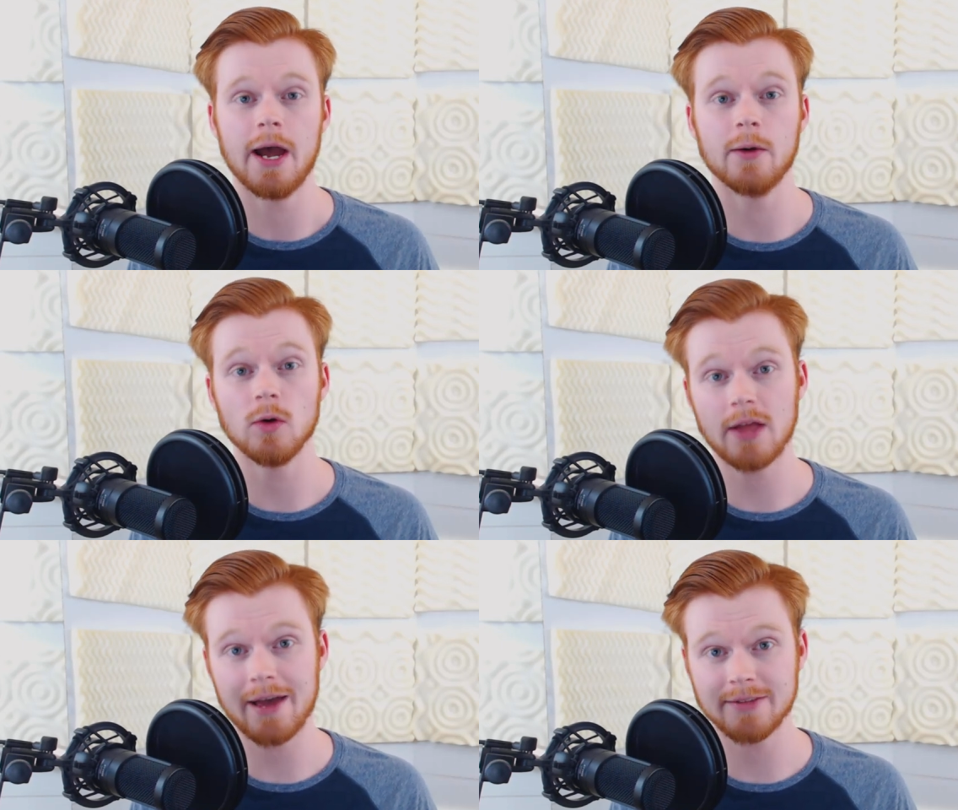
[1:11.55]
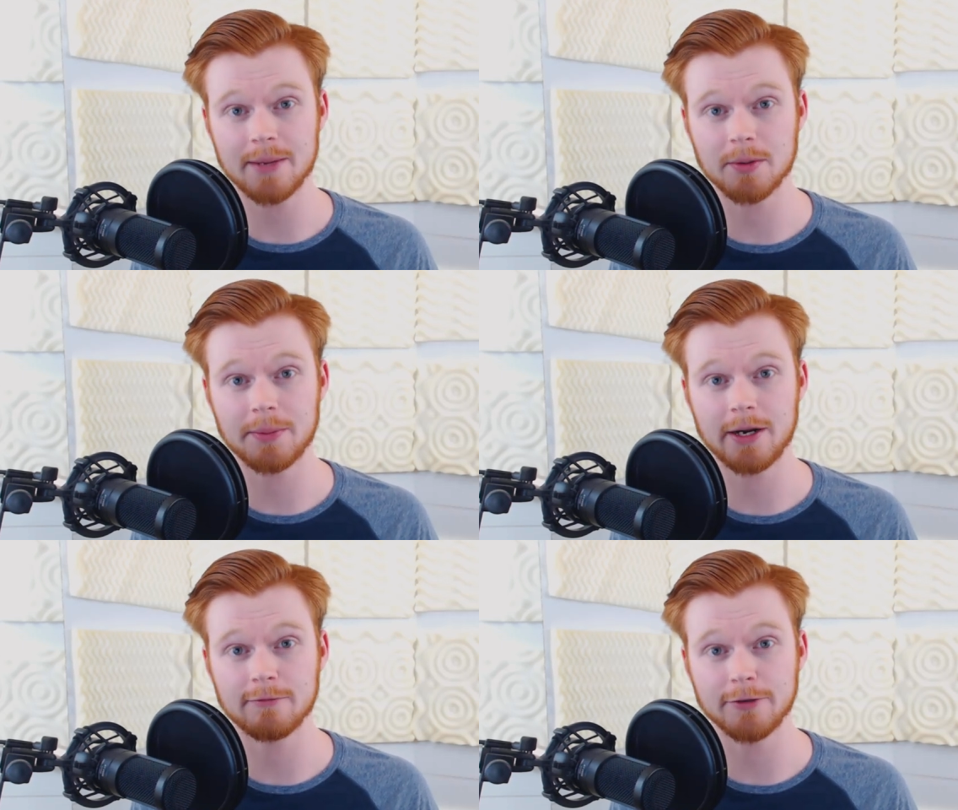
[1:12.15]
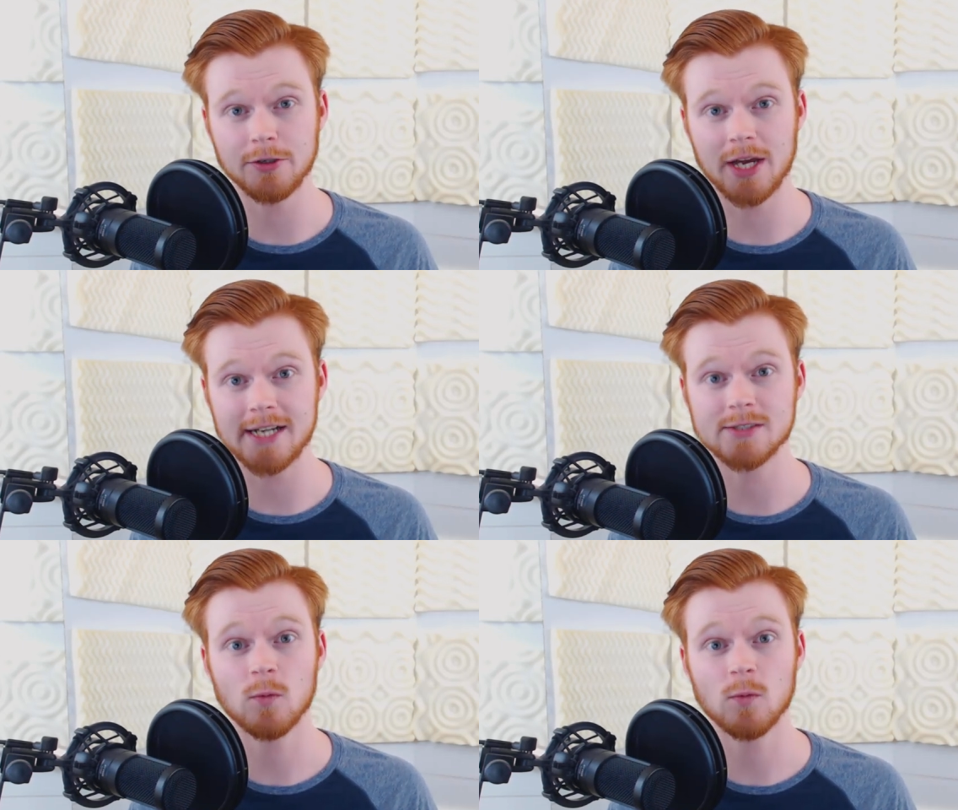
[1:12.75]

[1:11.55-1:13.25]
I will have that prepared for you guys